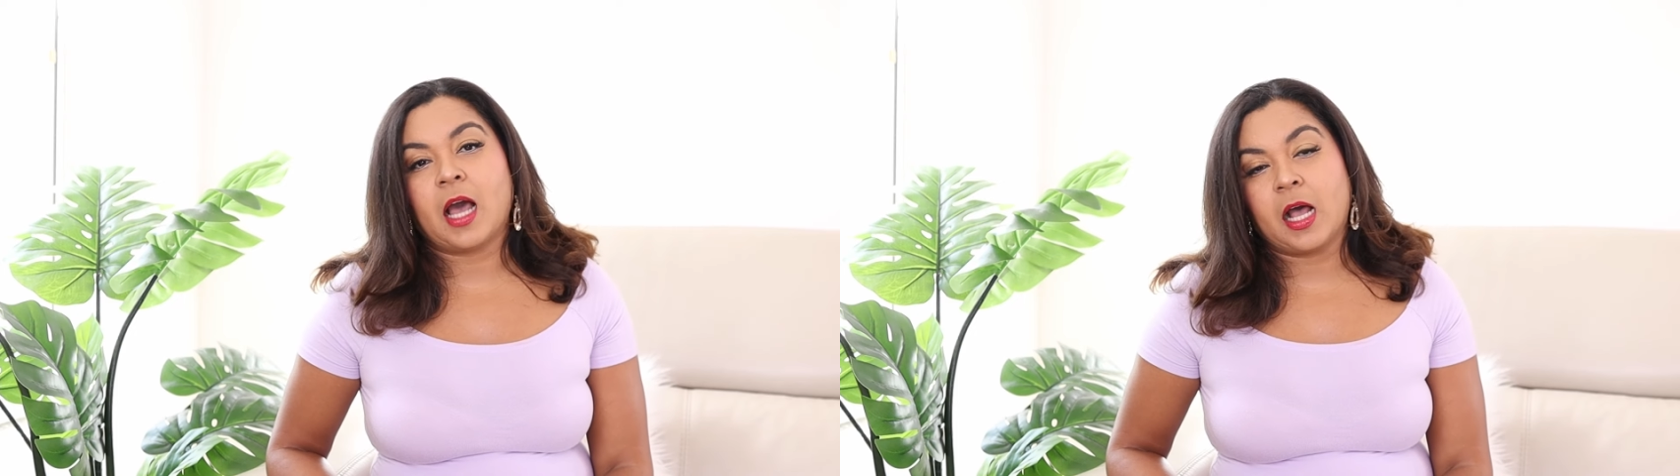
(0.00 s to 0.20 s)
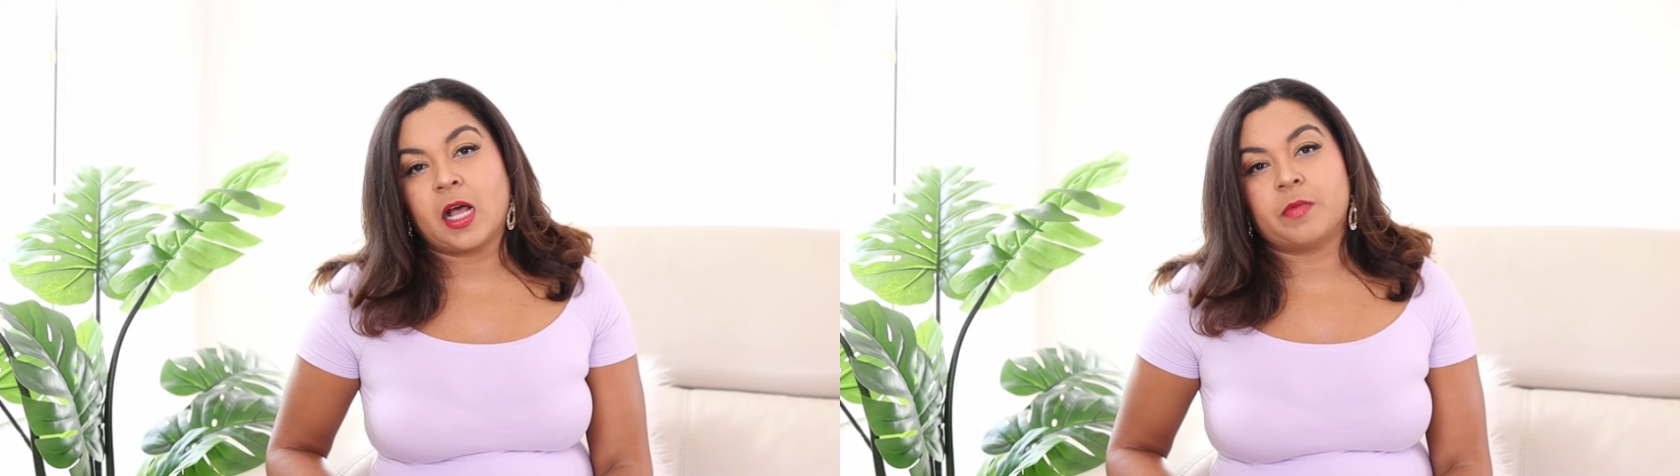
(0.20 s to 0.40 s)

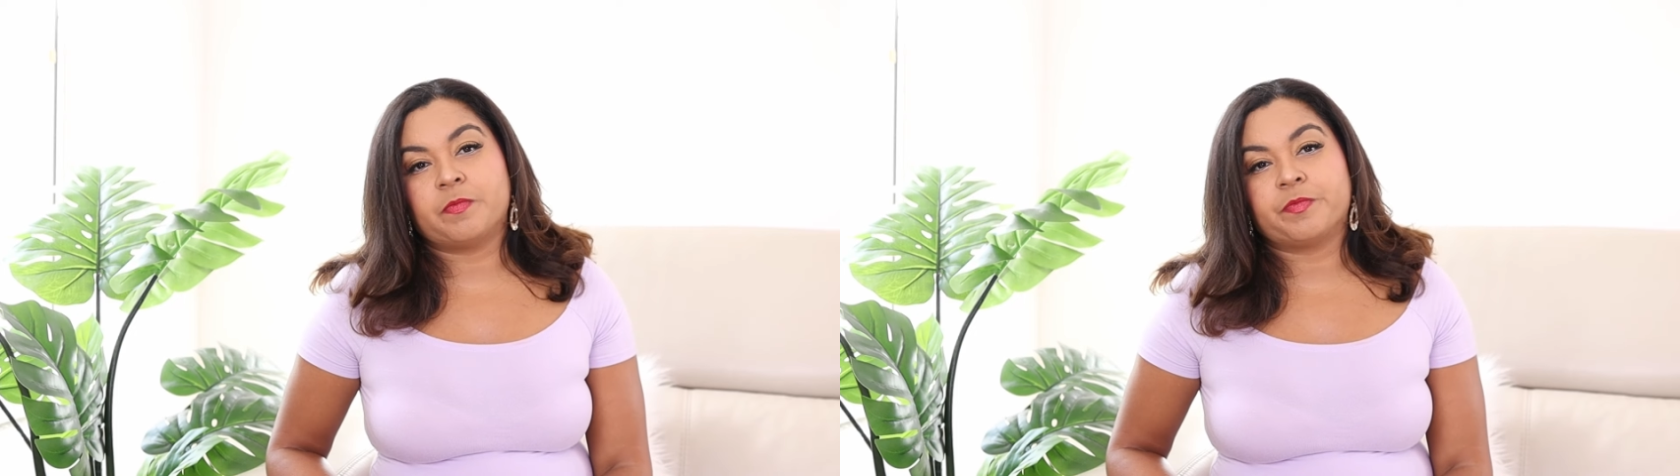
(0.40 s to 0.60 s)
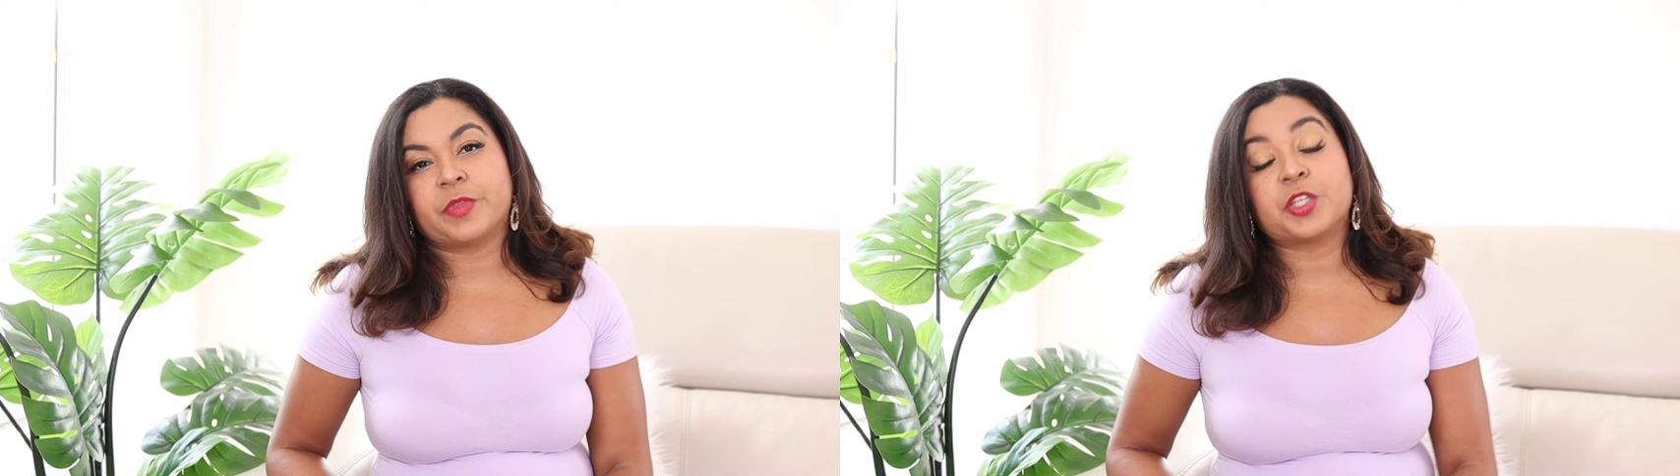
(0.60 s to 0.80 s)

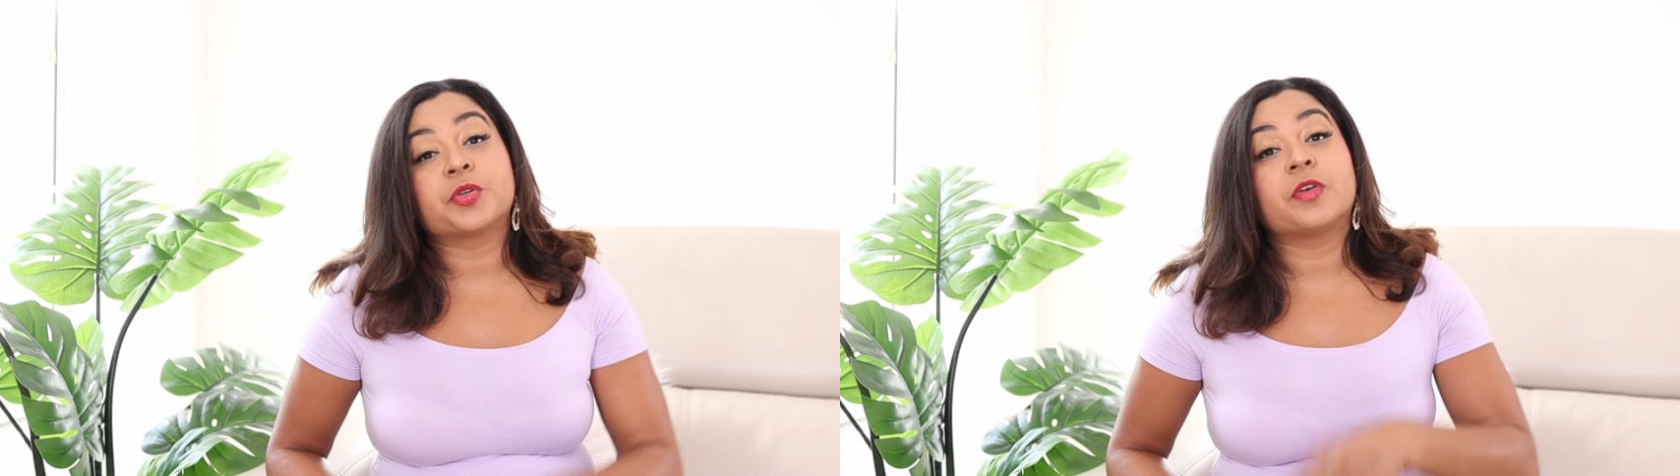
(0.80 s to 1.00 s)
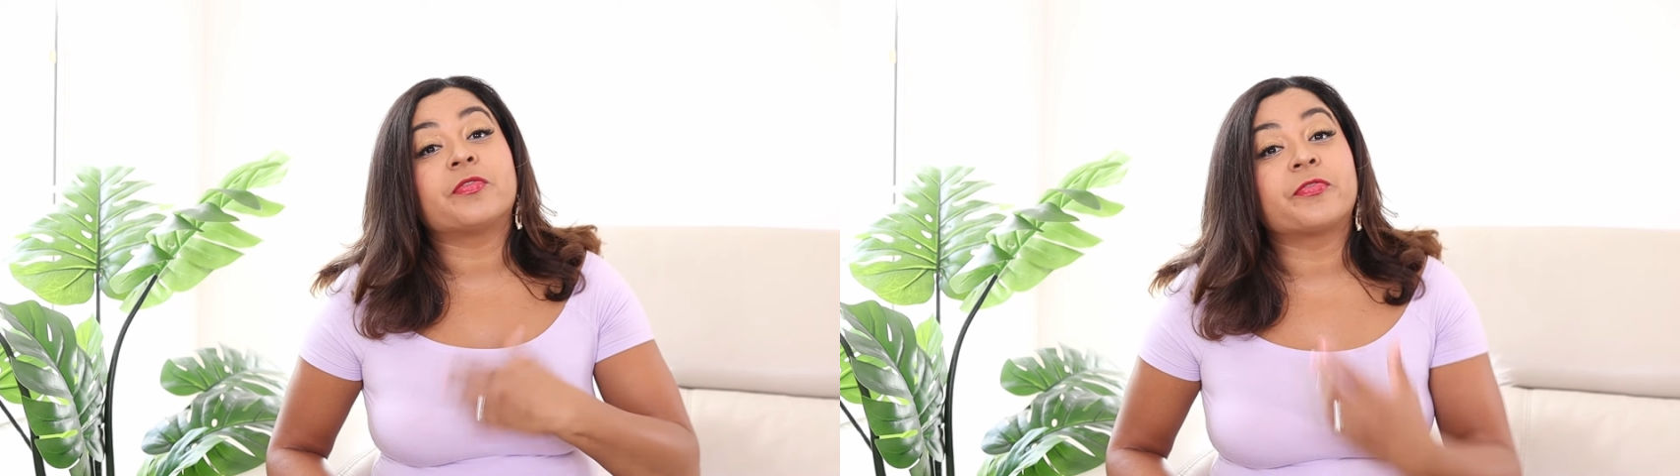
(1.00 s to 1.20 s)

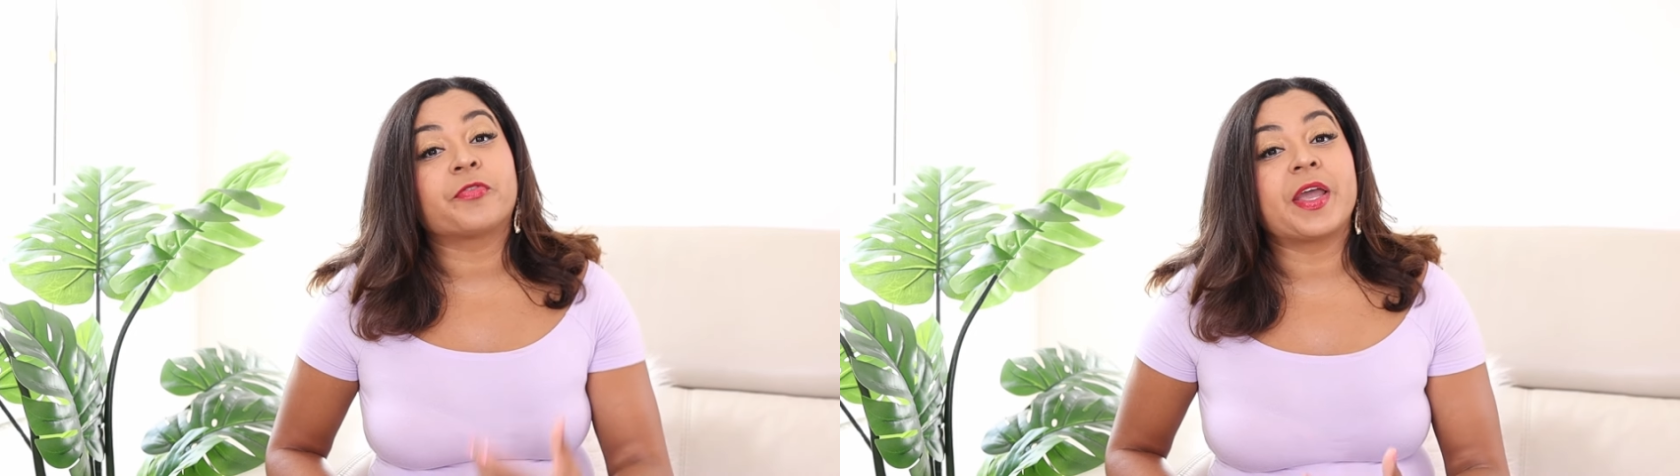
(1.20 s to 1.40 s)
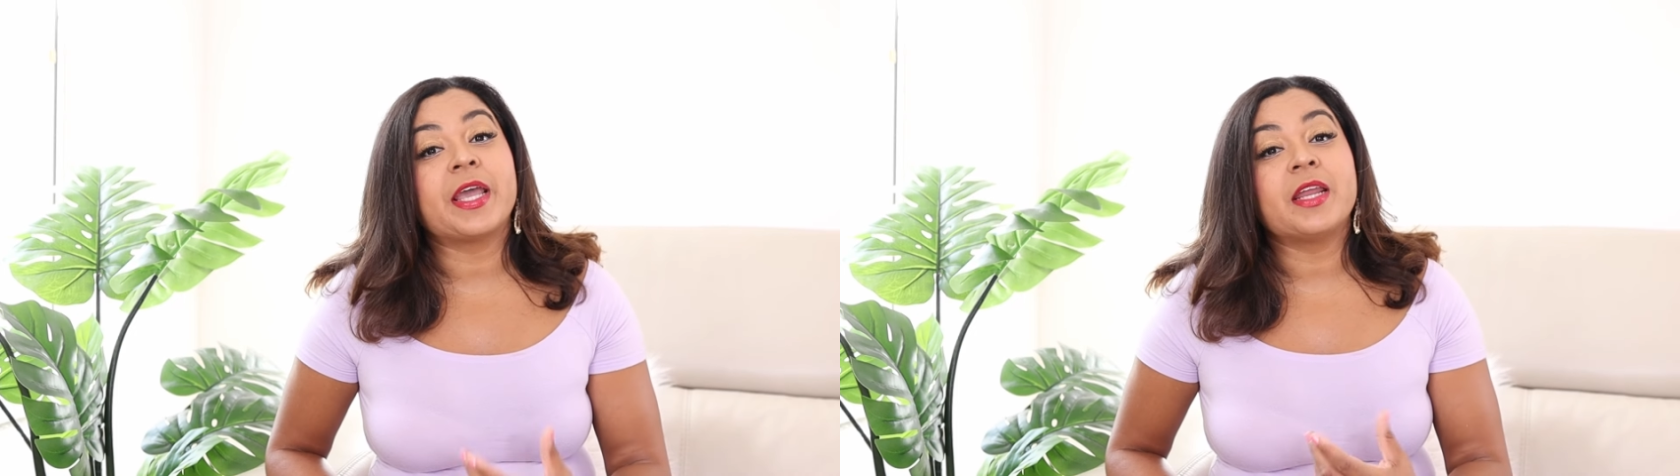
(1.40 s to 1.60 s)
that you're
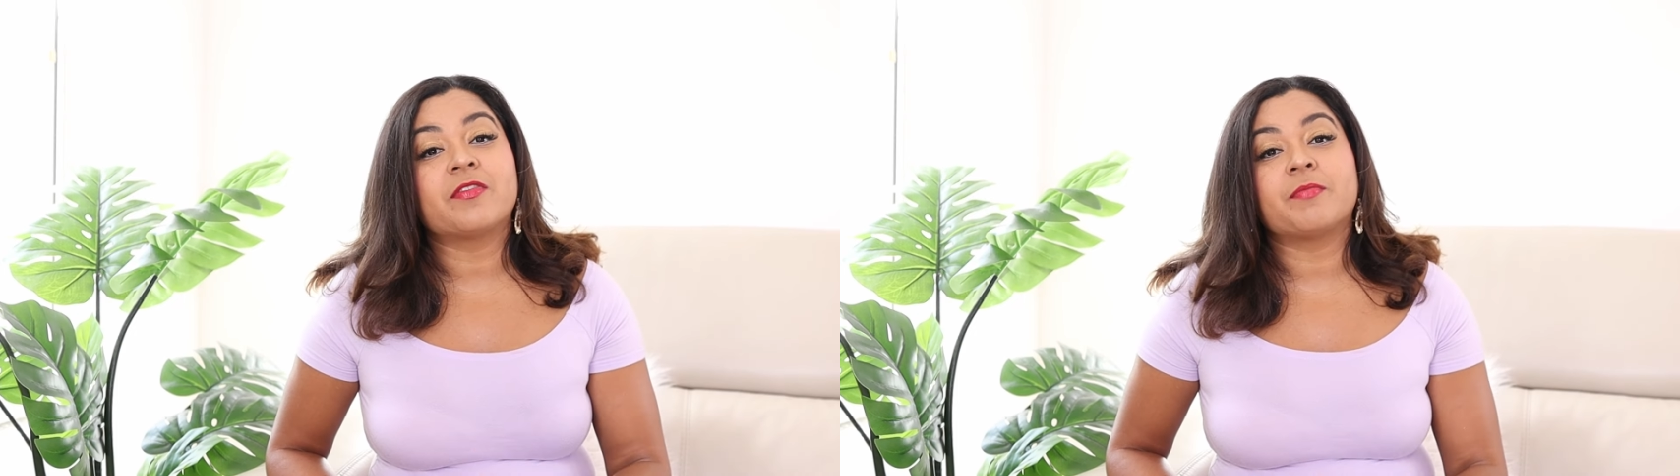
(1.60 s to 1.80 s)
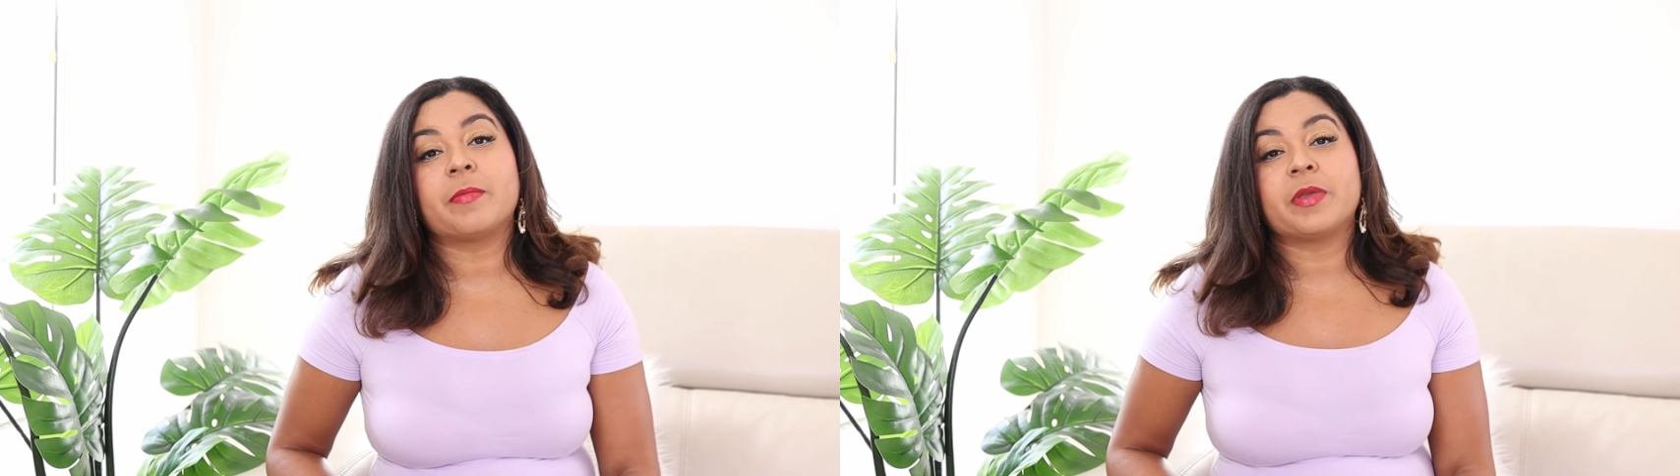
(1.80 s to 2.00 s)
afraid
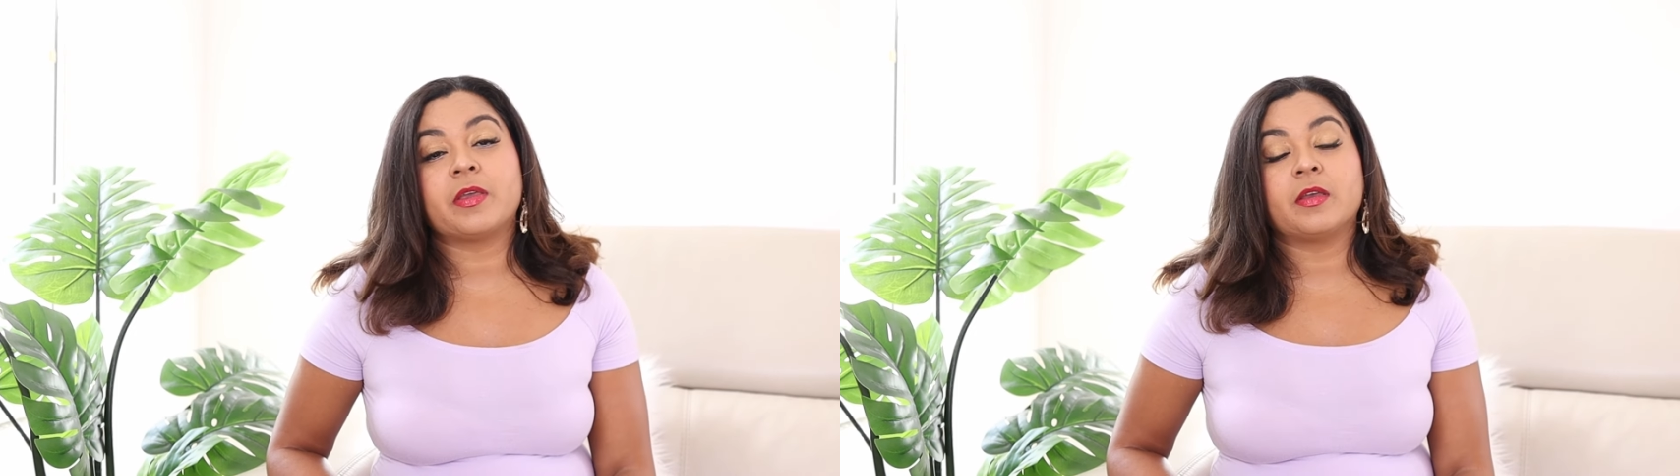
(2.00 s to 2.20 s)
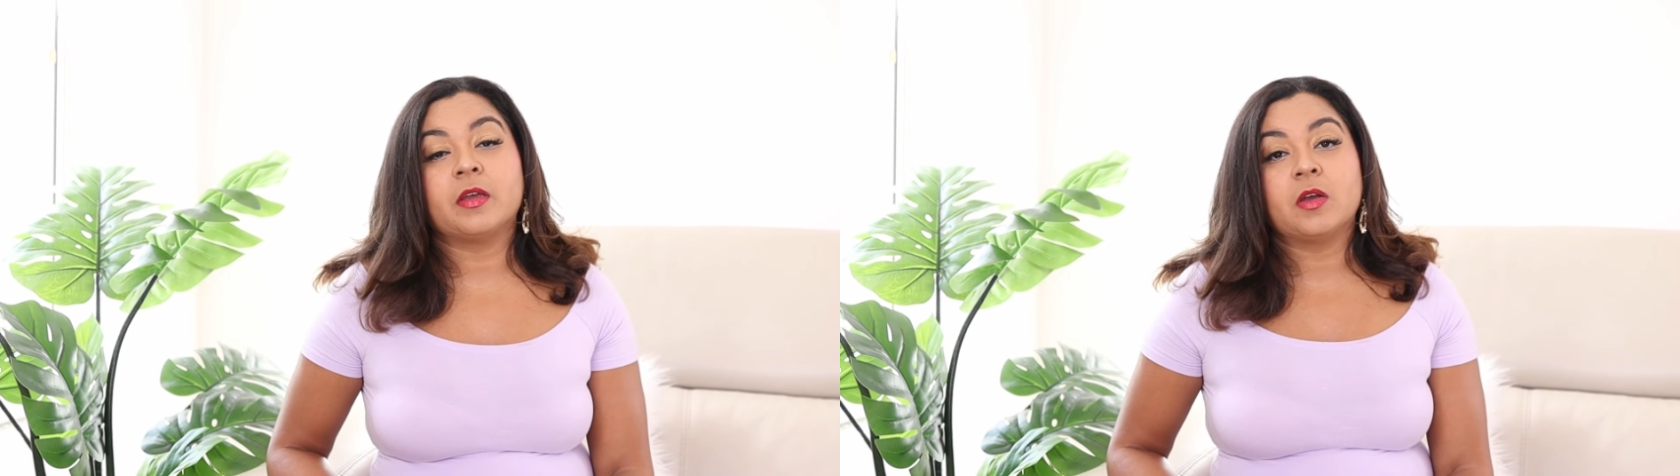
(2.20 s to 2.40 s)
of
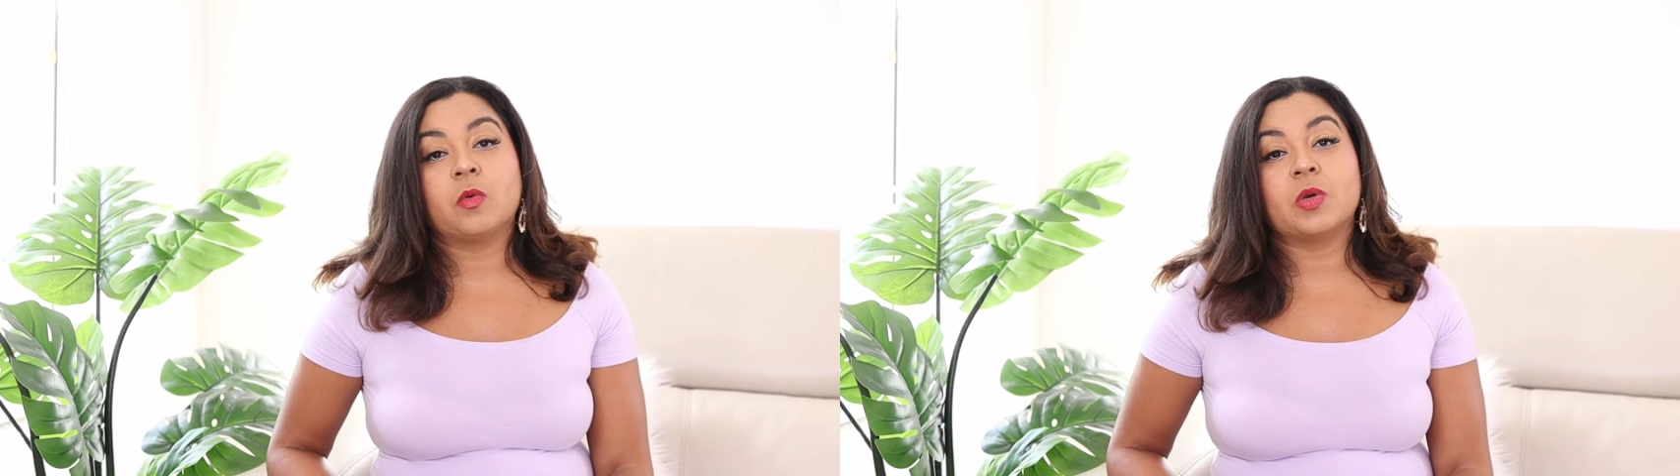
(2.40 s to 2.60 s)
maybe